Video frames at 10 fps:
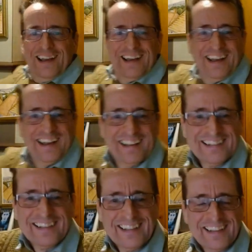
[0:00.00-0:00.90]

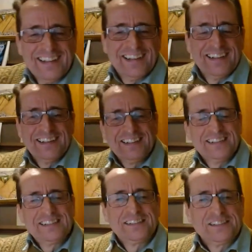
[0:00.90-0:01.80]

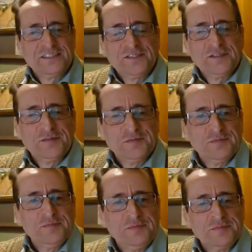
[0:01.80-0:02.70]

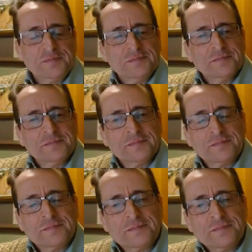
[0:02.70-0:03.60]

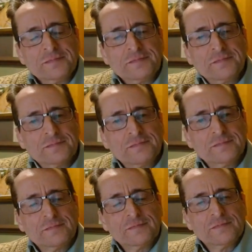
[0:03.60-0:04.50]

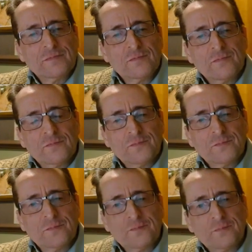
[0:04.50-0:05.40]

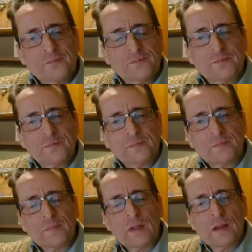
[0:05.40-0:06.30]

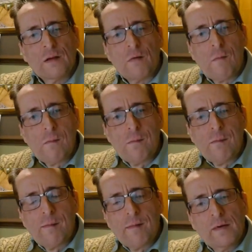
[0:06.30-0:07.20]

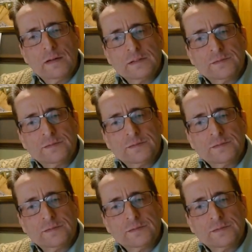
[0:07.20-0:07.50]
(silent)